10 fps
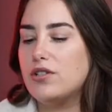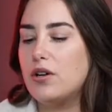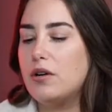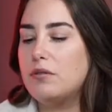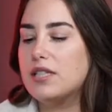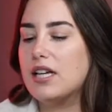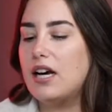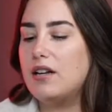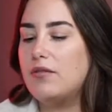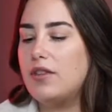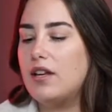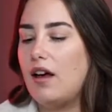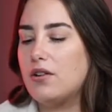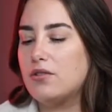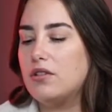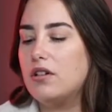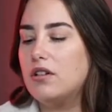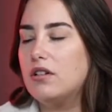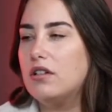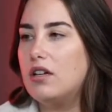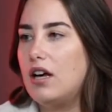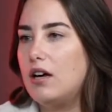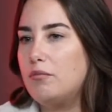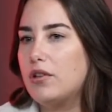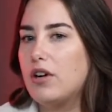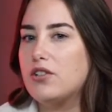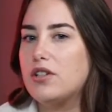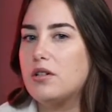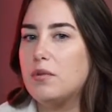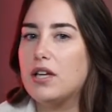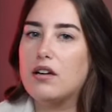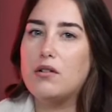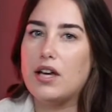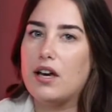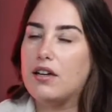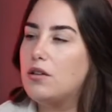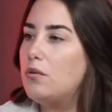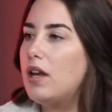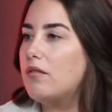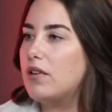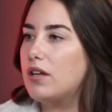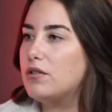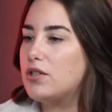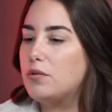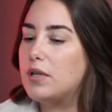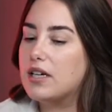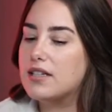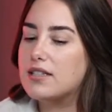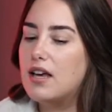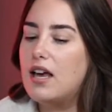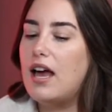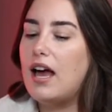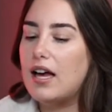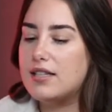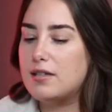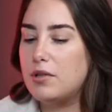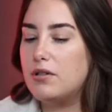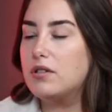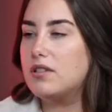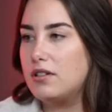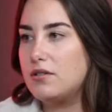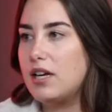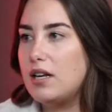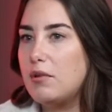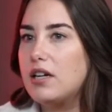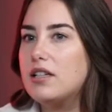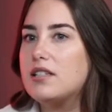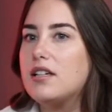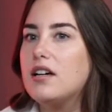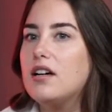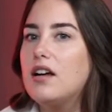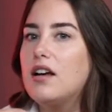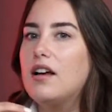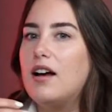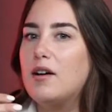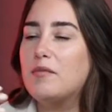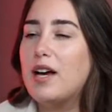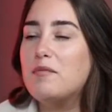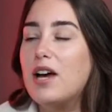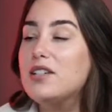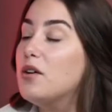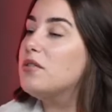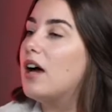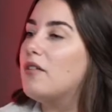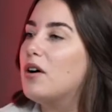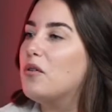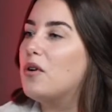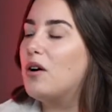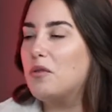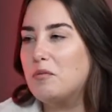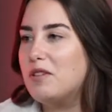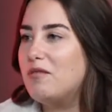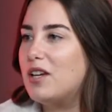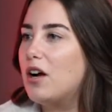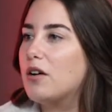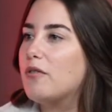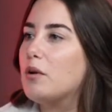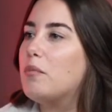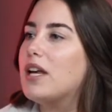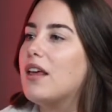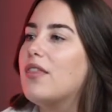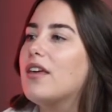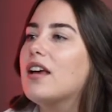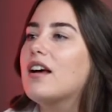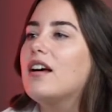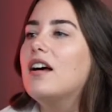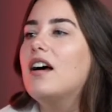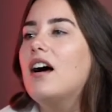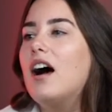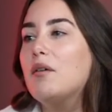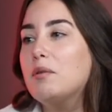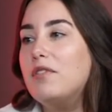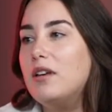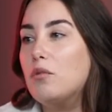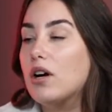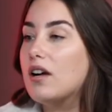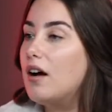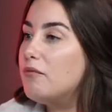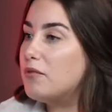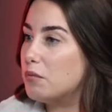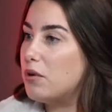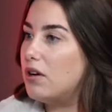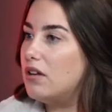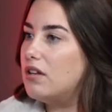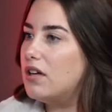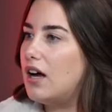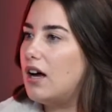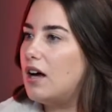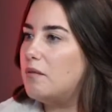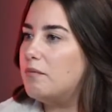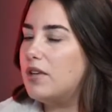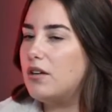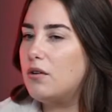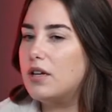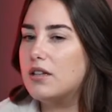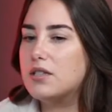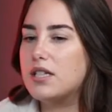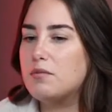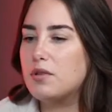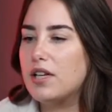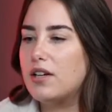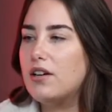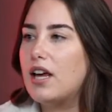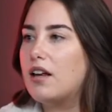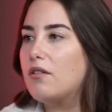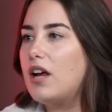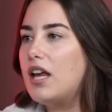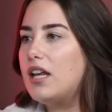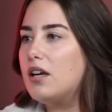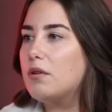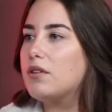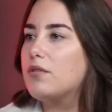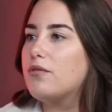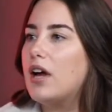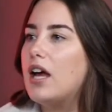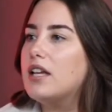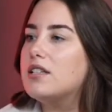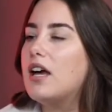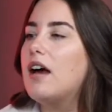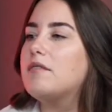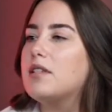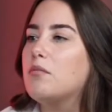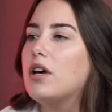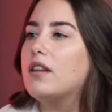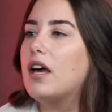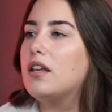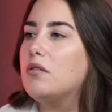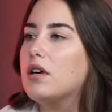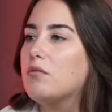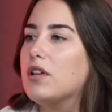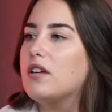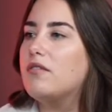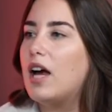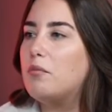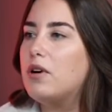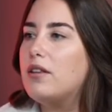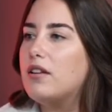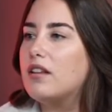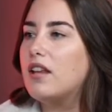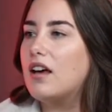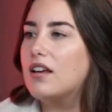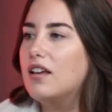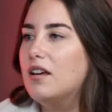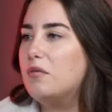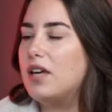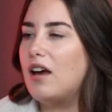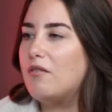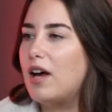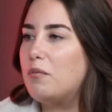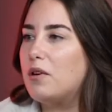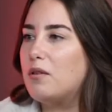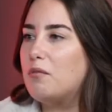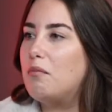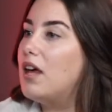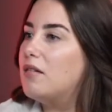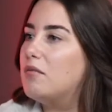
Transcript: so it was kind of the natural um, progression to be like, okay, I could do wedding video too, because as someone who is also getting married this year, um, I not have a, a woman videographer, but I think. I would be more comfortable, um, you know, in those times where like you're getting ready with your friends to have someone that you can really vibe with. Not that we can't vibe with men.